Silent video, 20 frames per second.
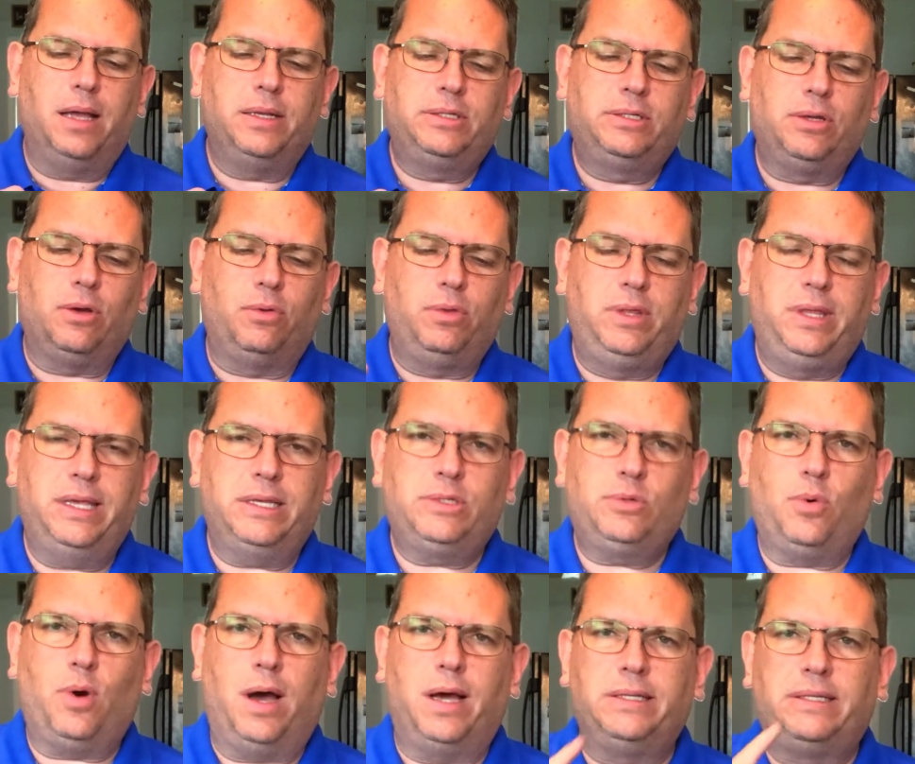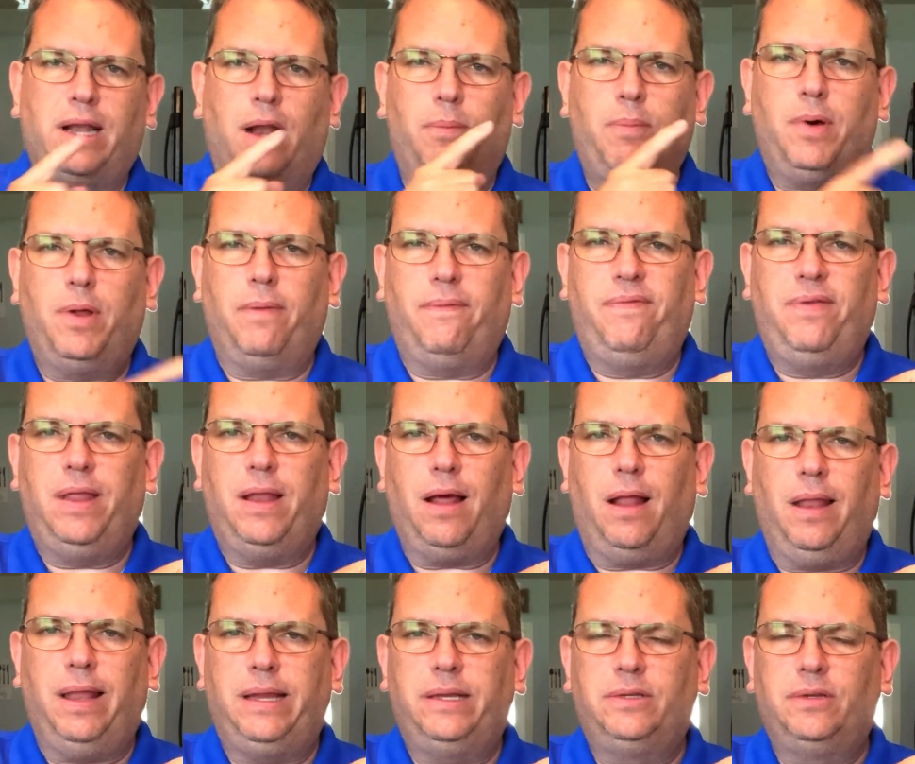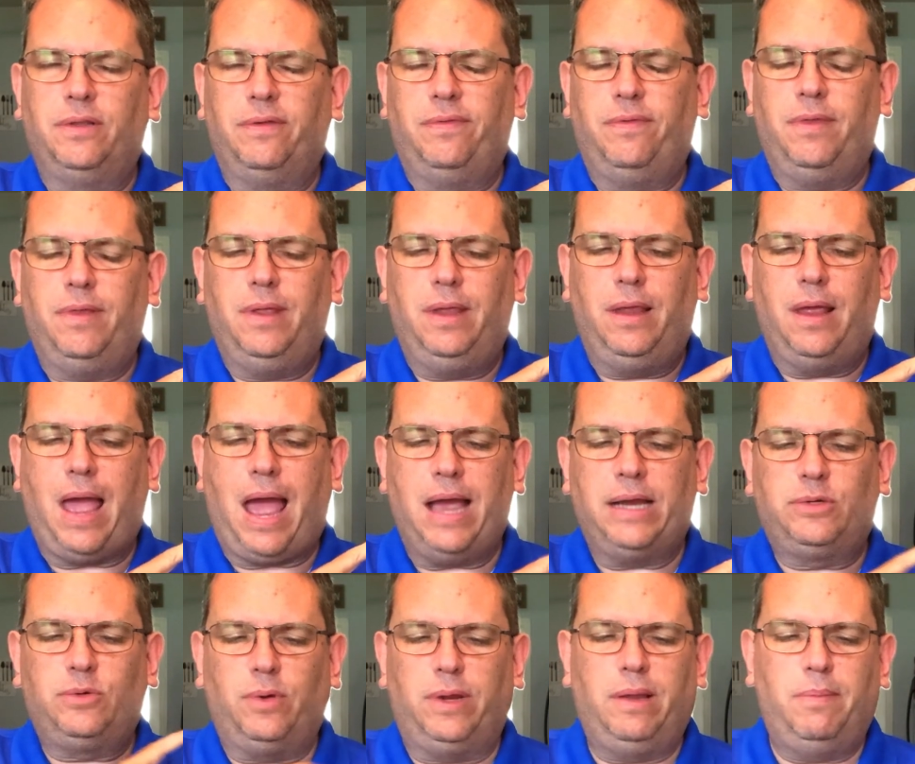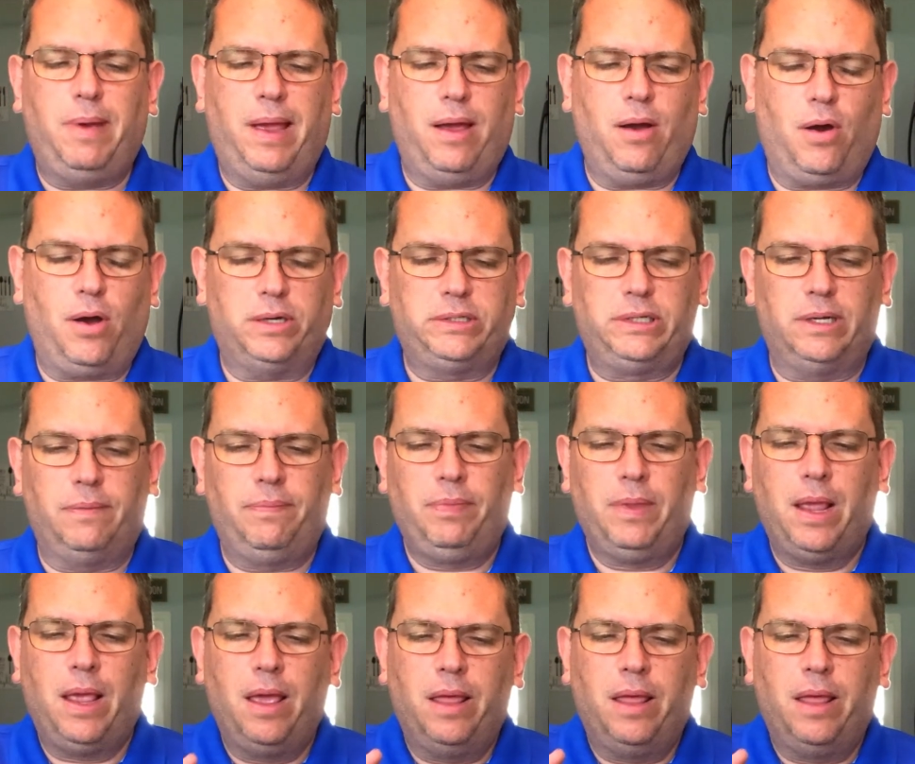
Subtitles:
So this was, and I'll put a link to the actual eBay auction.